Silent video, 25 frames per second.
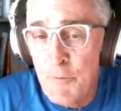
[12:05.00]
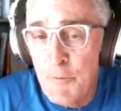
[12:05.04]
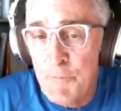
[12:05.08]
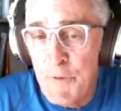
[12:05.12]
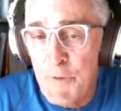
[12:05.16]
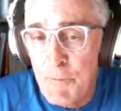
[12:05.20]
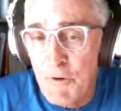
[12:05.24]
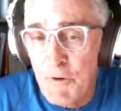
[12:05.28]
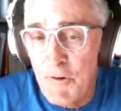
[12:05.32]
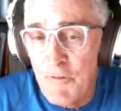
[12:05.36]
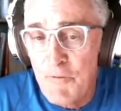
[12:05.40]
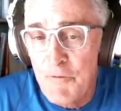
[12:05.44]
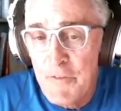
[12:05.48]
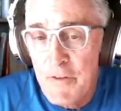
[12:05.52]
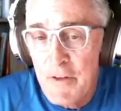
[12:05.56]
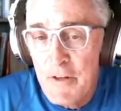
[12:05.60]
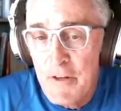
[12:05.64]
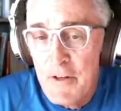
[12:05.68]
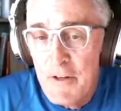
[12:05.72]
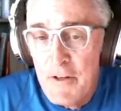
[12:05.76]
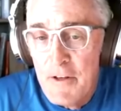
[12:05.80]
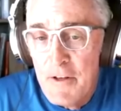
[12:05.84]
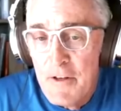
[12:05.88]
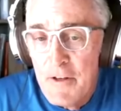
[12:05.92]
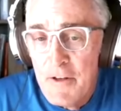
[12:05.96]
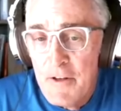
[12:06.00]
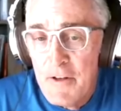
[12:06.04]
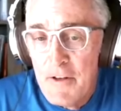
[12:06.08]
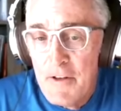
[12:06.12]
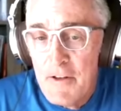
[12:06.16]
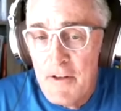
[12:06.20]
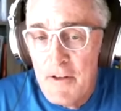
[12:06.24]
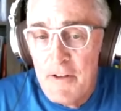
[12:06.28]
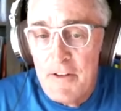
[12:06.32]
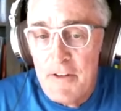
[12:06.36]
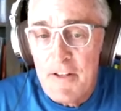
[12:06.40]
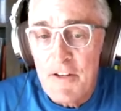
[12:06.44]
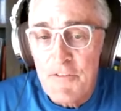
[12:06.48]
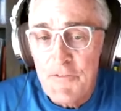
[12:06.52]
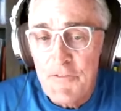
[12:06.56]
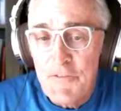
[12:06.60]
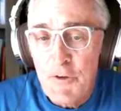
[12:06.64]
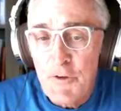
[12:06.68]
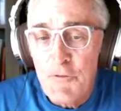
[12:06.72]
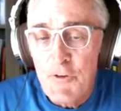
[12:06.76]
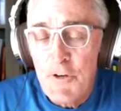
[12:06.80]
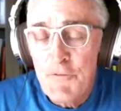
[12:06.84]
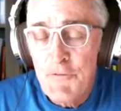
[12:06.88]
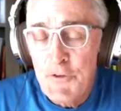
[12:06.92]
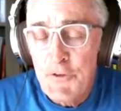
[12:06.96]
people. If
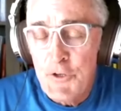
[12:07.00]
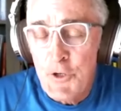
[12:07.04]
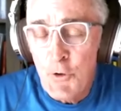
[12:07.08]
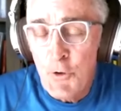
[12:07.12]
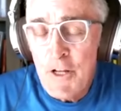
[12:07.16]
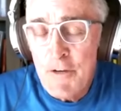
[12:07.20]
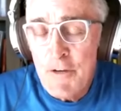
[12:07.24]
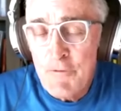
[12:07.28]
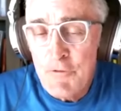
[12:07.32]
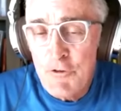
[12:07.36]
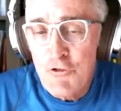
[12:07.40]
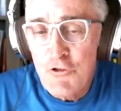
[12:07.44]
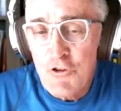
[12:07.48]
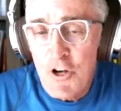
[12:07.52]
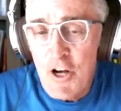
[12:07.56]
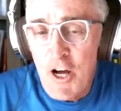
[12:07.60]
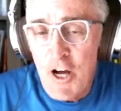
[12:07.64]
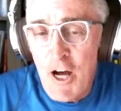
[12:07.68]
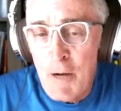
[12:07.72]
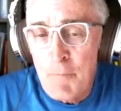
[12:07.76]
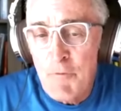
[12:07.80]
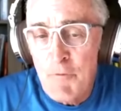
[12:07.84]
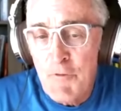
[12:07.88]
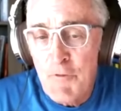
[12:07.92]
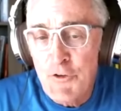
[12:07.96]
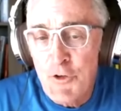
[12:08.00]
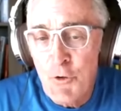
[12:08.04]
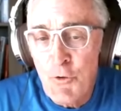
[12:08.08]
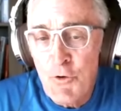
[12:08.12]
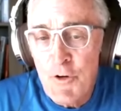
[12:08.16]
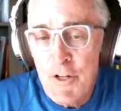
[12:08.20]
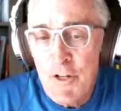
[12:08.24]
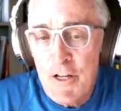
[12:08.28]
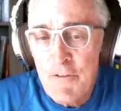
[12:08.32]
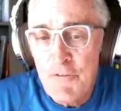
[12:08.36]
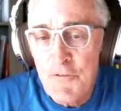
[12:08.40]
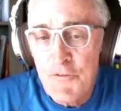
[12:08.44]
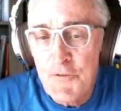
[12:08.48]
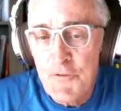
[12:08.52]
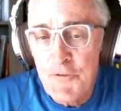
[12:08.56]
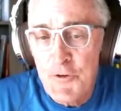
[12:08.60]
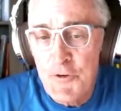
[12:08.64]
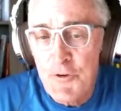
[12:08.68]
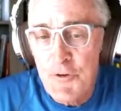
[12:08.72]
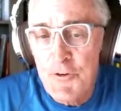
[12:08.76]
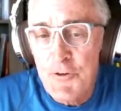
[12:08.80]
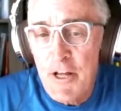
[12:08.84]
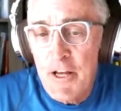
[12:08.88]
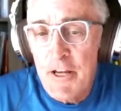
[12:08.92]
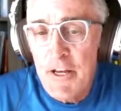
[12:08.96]
you, if you don't have a job, if you don't have your
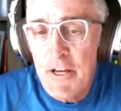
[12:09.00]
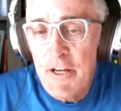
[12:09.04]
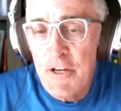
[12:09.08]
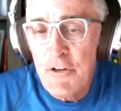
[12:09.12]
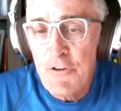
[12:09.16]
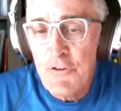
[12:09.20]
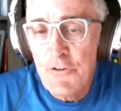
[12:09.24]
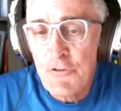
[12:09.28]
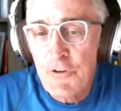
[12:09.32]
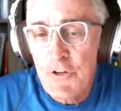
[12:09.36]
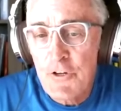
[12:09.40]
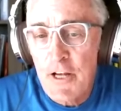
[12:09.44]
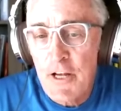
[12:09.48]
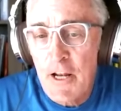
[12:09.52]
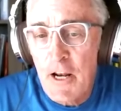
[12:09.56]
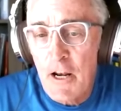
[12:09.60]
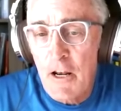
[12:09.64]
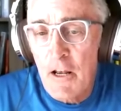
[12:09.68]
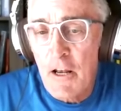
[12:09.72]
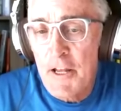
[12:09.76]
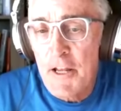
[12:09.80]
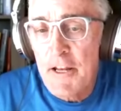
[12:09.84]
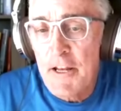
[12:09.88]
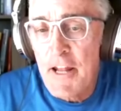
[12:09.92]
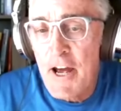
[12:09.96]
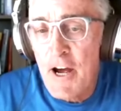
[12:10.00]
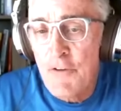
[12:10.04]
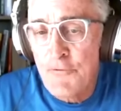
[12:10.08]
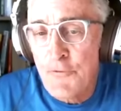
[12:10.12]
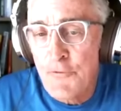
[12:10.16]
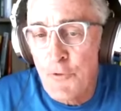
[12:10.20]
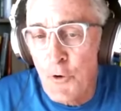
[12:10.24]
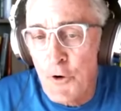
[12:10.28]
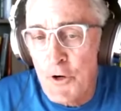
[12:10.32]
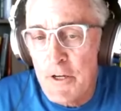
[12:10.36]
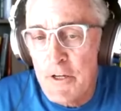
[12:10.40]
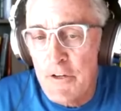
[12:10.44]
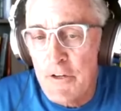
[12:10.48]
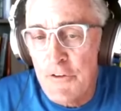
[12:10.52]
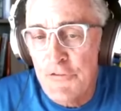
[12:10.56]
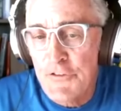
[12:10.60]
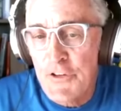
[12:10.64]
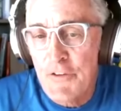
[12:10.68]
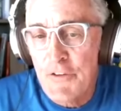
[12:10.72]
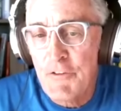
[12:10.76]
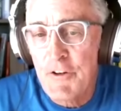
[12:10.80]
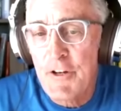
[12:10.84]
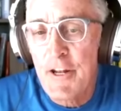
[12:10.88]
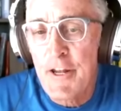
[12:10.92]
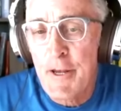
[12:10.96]
days kind of laid out for you in a
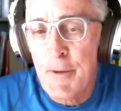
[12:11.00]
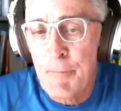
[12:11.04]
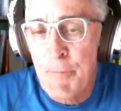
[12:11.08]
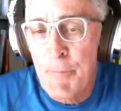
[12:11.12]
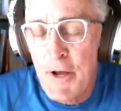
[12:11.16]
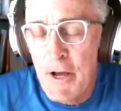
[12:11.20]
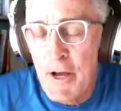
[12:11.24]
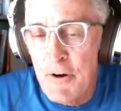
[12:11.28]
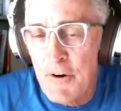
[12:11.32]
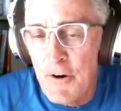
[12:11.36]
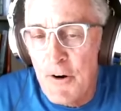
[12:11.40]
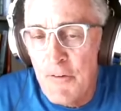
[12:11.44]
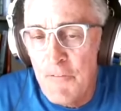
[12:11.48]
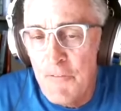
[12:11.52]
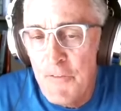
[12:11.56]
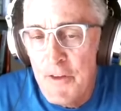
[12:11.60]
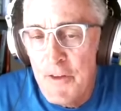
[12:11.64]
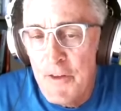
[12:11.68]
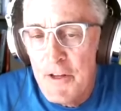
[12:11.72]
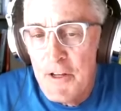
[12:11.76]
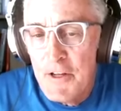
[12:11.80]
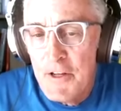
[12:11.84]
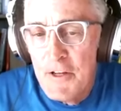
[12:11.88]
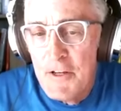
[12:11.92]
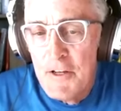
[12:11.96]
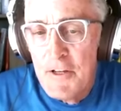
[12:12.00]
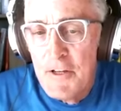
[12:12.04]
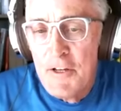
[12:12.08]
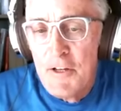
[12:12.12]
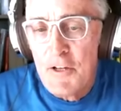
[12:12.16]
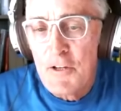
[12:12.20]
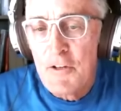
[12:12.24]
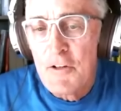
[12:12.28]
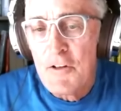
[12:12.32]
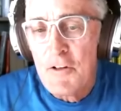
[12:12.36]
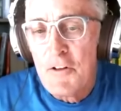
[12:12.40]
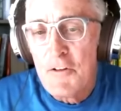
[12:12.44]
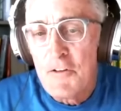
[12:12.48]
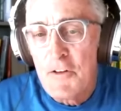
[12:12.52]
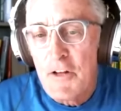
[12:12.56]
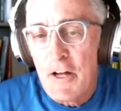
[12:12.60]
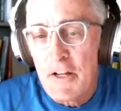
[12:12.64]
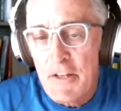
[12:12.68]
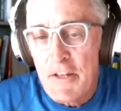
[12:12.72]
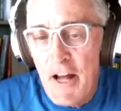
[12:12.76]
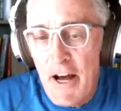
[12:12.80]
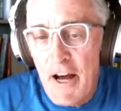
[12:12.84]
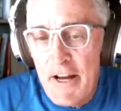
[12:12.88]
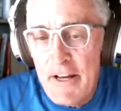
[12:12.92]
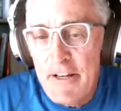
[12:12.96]
seven-day pattern, a
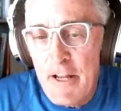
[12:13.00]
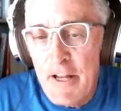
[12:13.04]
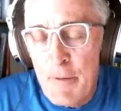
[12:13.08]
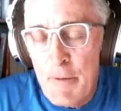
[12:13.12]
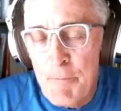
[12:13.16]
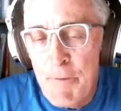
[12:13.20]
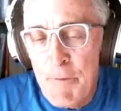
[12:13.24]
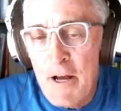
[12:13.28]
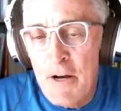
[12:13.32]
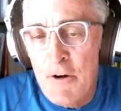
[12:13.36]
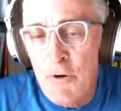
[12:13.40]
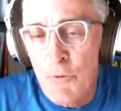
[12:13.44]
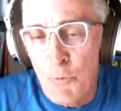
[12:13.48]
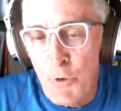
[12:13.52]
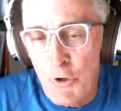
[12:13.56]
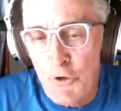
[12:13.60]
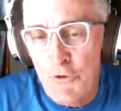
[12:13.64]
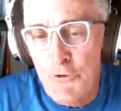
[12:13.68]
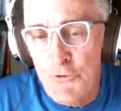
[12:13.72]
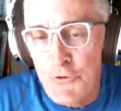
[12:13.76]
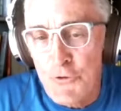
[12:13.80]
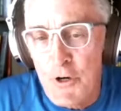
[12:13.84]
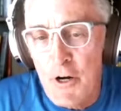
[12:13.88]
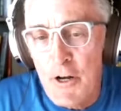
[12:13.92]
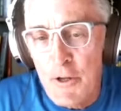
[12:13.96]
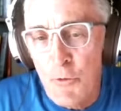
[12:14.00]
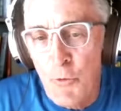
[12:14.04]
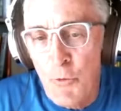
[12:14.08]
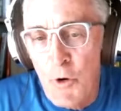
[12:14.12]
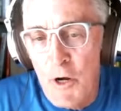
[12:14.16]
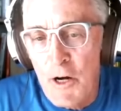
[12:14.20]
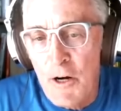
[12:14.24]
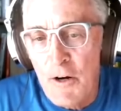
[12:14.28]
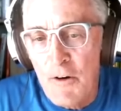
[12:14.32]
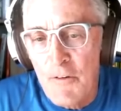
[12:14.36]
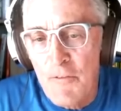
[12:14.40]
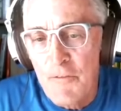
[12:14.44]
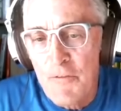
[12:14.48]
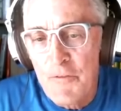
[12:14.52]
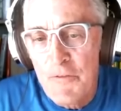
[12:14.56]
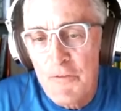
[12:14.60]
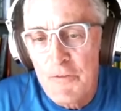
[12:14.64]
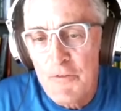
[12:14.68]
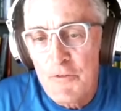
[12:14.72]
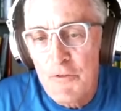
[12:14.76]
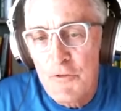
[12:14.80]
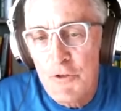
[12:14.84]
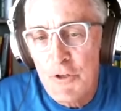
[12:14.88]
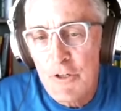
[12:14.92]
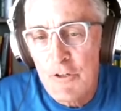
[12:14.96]
nine day pattern works really well.
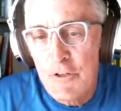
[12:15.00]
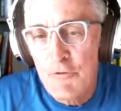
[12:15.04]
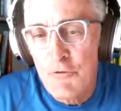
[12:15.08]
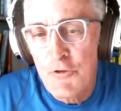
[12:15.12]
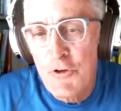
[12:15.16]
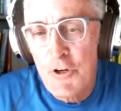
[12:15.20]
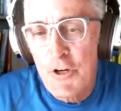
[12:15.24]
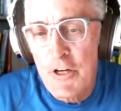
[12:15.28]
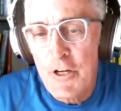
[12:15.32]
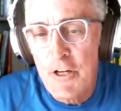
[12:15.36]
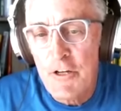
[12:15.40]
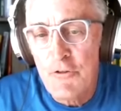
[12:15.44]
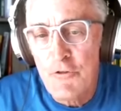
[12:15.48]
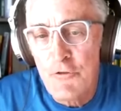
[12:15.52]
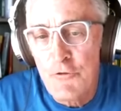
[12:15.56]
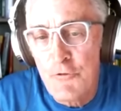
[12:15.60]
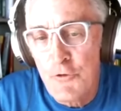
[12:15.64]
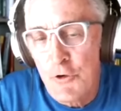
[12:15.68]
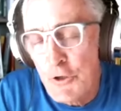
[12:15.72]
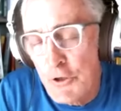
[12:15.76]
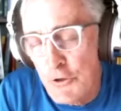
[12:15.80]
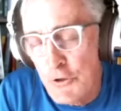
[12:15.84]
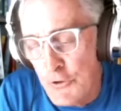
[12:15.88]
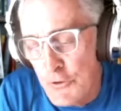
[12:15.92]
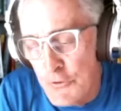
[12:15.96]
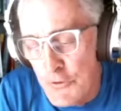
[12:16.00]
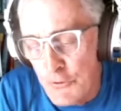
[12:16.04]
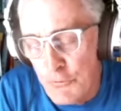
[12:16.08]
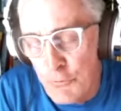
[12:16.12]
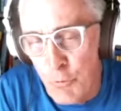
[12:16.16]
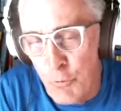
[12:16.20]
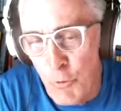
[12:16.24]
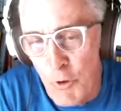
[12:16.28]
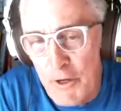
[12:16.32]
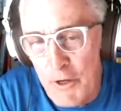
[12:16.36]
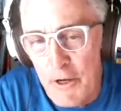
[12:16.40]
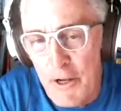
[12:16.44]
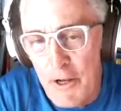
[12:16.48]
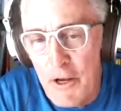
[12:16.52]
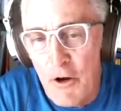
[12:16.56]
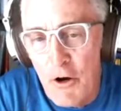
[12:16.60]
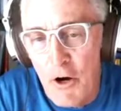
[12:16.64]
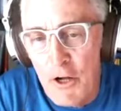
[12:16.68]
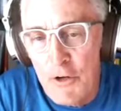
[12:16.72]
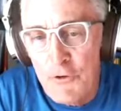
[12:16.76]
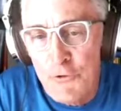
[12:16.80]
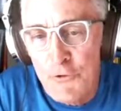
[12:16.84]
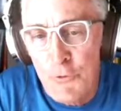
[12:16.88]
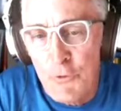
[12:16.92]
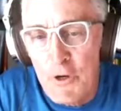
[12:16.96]
You can change, you can do this one day
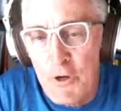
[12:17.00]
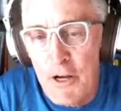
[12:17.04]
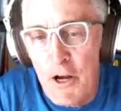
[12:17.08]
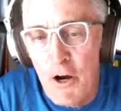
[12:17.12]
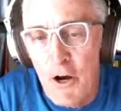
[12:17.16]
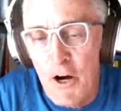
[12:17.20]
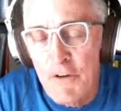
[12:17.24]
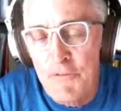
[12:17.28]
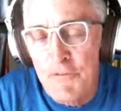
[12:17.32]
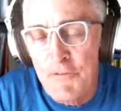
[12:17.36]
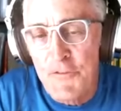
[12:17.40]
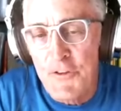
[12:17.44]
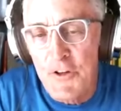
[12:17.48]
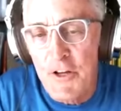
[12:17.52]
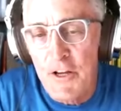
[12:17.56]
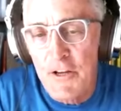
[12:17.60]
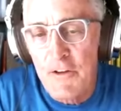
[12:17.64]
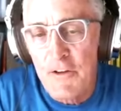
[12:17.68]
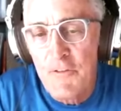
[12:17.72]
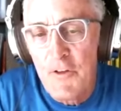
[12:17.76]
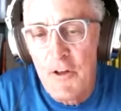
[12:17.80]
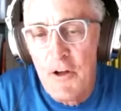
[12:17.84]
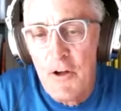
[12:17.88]
on, two day off thing